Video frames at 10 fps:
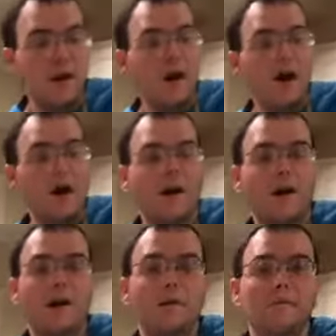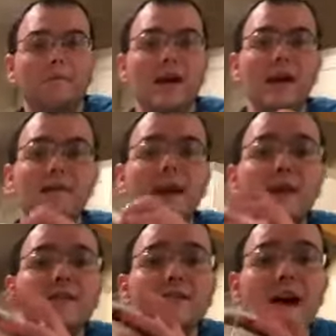Um, and
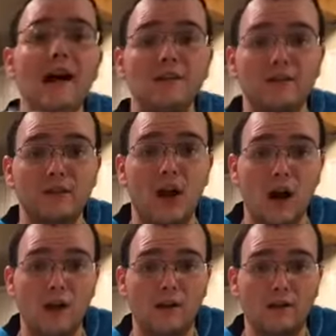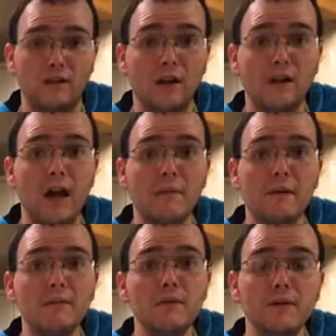then xylitol. A lot of
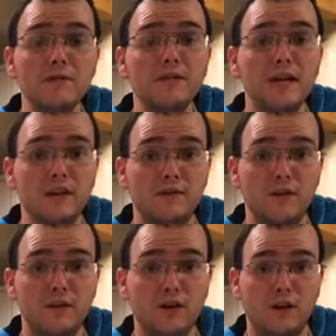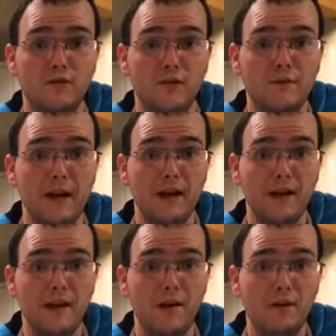people use this for sugar-free
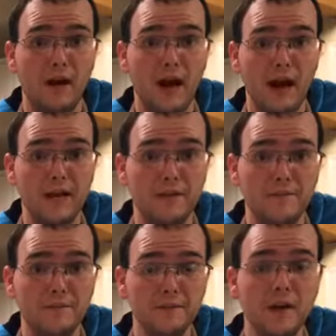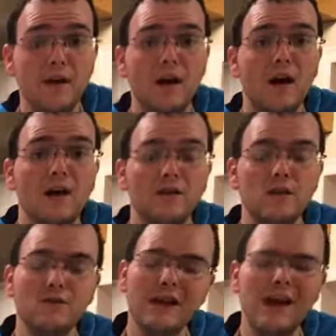baking, okay?
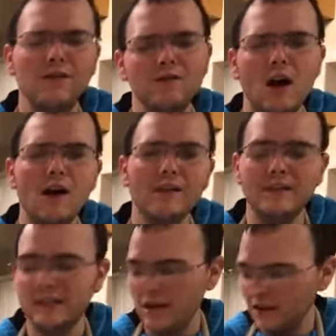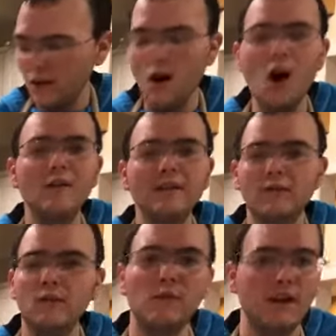So xylitol, they're all
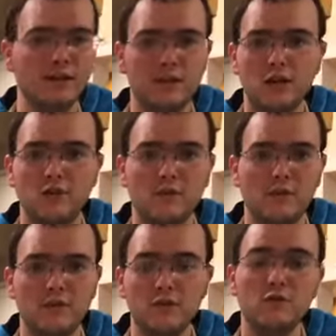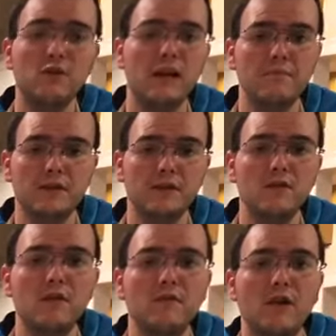different ratios when you do
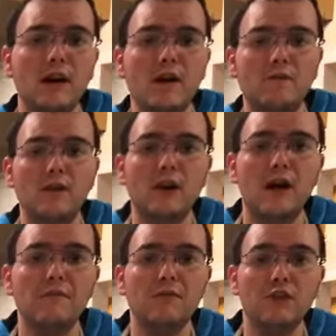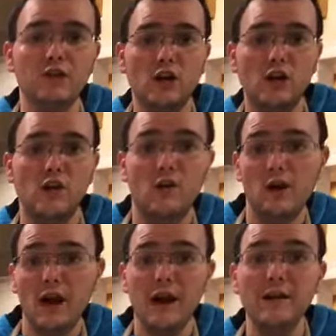substituting for cup for cup for sugar,
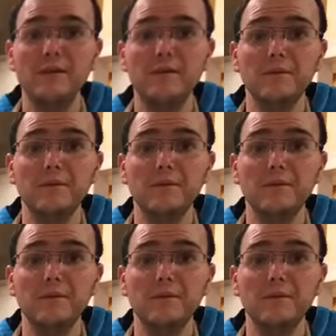okay?